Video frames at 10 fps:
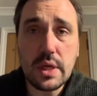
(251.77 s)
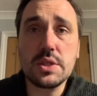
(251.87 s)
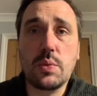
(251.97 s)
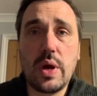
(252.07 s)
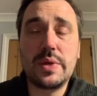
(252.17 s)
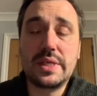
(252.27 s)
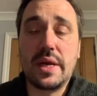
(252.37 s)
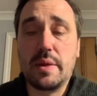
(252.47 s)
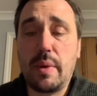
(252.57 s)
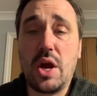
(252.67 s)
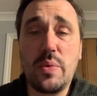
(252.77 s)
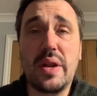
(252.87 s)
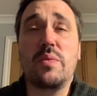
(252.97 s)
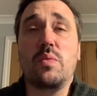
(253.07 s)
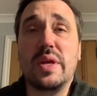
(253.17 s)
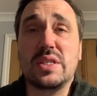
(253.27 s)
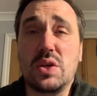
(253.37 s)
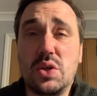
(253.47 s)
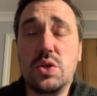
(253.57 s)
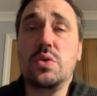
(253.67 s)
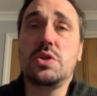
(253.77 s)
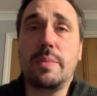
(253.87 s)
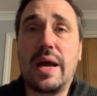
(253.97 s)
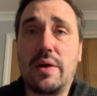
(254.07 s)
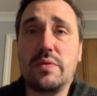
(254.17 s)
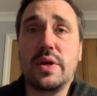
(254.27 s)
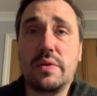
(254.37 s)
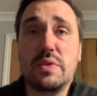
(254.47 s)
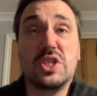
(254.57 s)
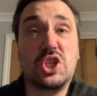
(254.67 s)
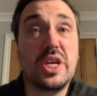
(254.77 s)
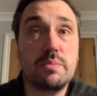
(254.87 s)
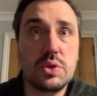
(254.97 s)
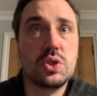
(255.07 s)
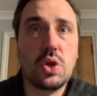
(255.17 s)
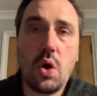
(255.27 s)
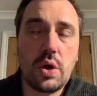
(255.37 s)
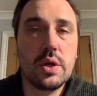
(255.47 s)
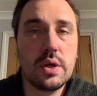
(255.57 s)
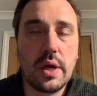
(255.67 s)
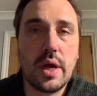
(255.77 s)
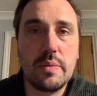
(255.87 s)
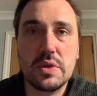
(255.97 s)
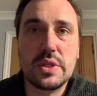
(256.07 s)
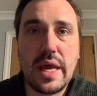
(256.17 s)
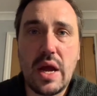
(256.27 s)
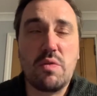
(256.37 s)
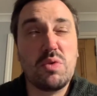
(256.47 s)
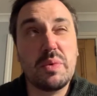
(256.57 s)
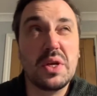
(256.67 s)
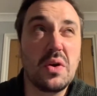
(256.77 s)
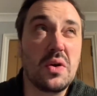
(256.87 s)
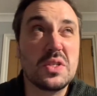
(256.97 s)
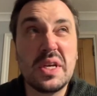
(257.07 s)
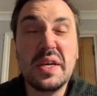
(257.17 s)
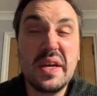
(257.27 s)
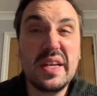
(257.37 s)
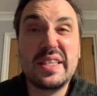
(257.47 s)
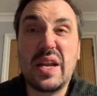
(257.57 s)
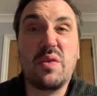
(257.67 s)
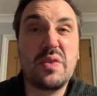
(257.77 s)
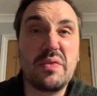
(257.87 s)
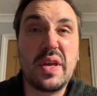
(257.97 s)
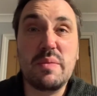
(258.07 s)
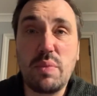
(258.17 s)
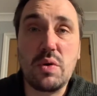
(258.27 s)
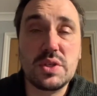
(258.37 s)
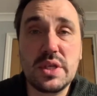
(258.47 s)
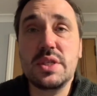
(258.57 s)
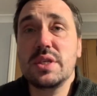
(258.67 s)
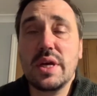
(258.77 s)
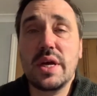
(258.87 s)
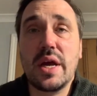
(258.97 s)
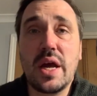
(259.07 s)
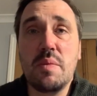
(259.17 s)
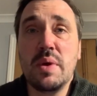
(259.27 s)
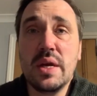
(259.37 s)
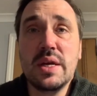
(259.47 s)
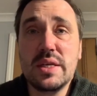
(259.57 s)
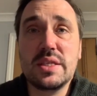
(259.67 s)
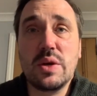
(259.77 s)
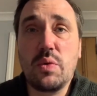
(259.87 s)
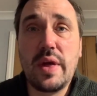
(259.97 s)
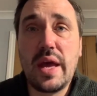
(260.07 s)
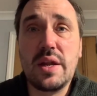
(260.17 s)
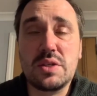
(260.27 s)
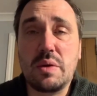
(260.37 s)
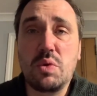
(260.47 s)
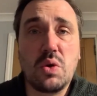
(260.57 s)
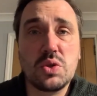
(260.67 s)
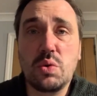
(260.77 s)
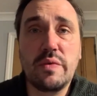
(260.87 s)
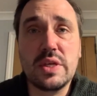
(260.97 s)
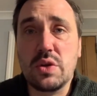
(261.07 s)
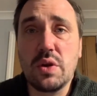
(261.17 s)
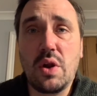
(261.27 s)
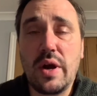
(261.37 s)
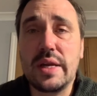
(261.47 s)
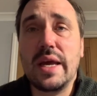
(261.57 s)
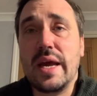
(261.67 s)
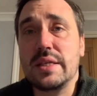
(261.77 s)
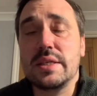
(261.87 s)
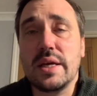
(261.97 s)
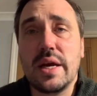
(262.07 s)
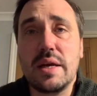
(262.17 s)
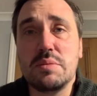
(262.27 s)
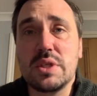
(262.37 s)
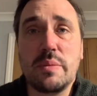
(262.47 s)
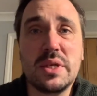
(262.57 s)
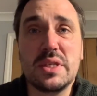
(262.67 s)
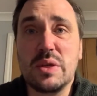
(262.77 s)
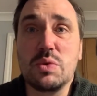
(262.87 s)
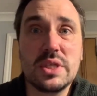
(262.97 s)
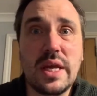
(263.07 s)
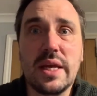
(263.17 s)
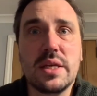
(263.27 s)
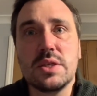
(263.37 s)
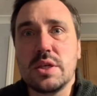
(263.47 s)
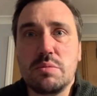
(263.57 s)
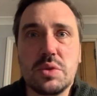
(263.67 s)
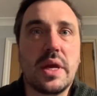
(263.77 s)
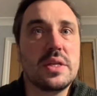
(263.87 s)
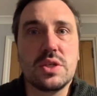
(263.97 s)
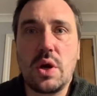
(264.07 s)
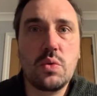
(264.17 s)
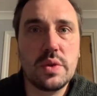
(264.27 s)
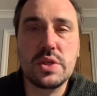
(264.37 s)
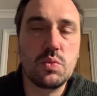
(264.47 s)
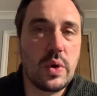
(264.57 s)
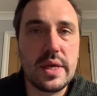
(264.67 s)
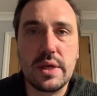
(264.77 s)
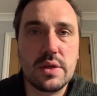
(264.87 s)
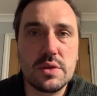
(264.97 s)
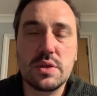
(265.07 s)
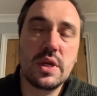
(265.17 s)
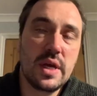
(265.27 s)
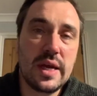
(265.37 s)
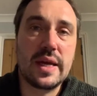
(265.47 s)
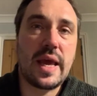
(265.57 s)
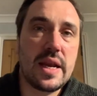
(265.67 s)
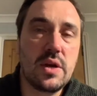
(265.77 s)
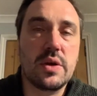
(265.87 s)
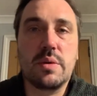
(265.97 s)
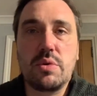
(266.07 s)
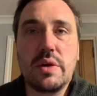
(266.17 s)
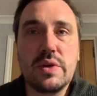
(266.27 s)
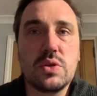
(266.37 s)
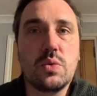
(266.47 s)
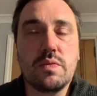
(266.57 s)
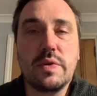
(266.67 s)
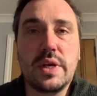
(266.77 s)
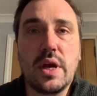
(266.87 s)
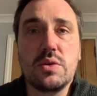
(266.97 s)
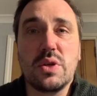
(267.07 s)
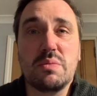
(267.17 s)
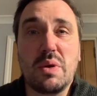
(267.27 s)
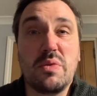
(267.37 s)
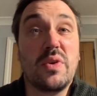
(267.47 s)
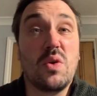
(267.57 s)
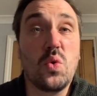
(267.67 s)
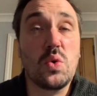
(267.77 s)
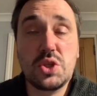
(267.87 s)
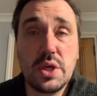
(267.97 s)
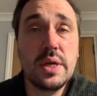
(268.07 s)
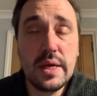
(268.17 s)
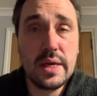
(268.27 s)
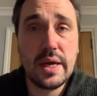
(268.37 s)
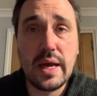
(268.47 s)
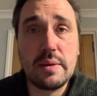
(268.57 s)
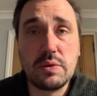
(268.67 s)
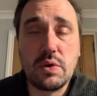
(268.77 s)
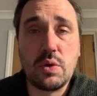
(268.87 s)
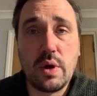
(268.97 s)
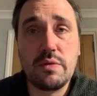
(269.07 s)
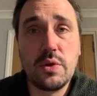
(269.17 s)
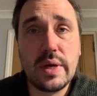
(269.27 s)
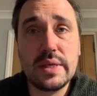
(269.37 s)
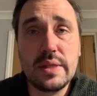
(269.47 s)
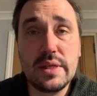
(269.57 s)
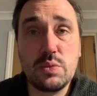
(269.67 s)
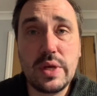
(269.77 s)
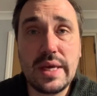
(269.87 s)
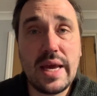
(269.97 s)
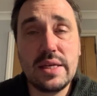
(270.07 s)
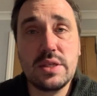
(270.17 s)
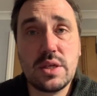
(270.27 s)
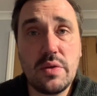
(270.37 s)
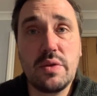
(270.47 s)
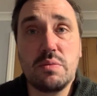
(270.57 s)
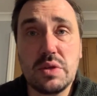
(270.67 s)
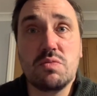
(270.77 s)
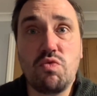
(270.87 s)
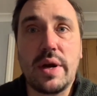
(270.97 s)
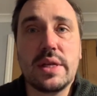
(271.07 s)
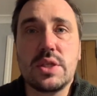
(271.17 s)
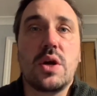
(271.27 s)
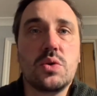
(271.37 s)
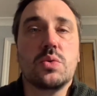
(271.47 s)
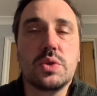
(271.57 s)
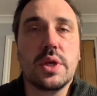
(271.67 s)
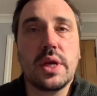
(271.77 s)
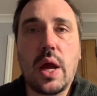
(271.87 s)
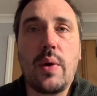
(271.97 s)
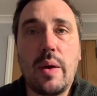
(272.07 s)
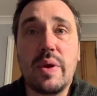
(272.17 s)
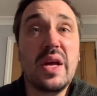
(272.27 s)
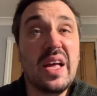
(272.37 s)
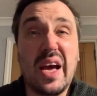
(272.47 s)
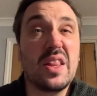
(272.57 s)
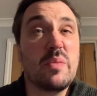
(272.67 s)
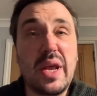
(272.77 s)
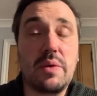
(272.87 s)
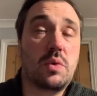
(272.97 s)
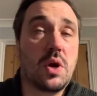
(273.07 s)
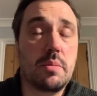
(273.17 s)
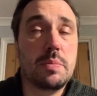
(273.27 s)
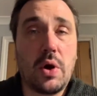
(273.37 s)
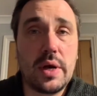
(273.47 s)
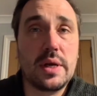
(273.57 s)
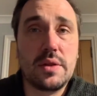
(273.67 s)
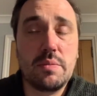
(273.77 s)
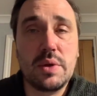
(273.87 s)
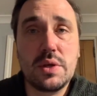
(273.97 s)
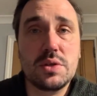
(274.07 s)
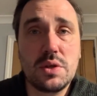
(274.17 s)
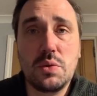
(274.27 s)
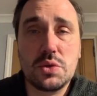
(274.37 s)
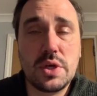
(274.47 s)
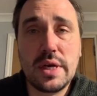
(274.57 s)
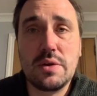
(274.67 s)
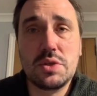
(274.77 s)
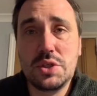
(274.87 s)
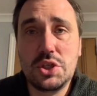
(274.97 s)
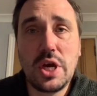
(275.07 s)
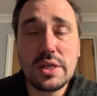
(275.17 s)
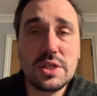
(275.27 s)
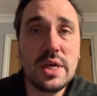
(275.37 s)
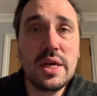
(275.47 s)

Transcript: So where we sit at the moment, there's a huge amount of the cheap stock that's there. I've probably got 10 or 15 boxes still there. So not all of it's online yet. Some is still selling, some's getting sold this week, because again, looking at previous videos, I prefer auction. So I've got quite a few ending this weekend, so the running total is going to go up. And at the minute, can't be buying anything because the auction house is shut.